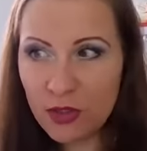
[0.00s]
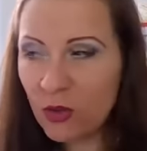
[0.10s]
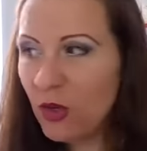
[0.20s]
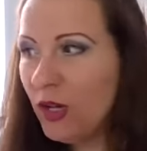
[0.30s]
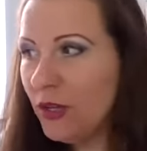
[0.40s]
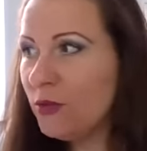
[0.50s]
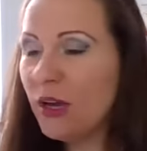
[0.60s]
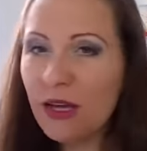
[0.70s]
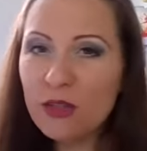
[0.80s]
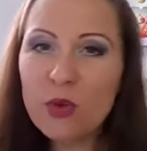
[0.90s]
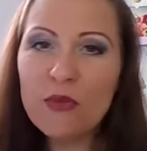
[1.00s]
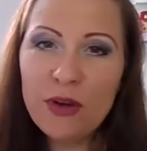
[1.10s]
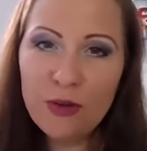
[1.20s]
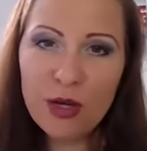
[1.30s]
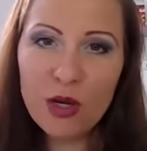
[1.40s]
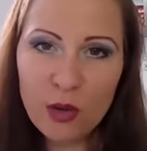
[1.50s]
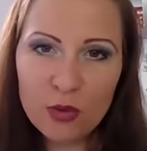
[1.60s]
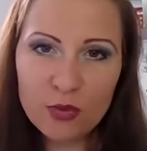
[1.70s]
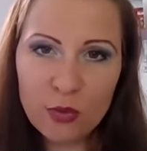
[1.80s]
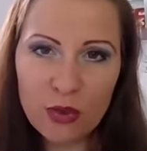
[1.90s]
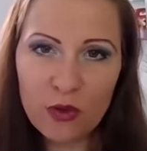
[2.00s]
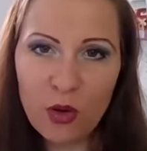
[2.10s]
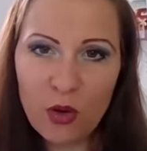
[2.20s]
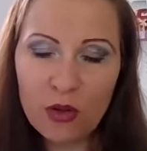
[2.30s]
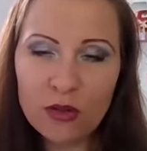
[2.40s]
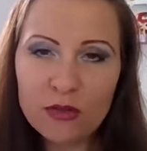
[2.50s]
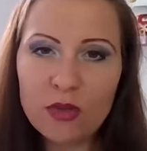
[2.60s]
So you guys were very close with the call.